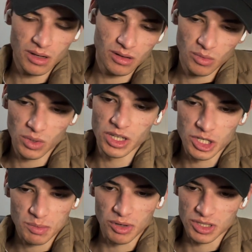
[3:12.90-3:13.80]
religious
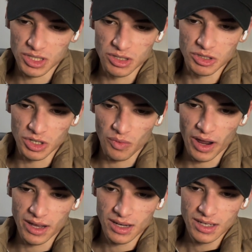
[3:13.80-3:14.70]
persecution,
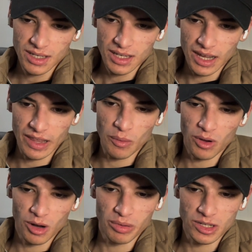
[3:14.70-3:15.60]
right? And they wanted
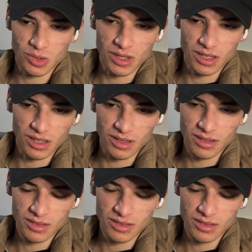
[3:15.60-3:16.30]
a place where they could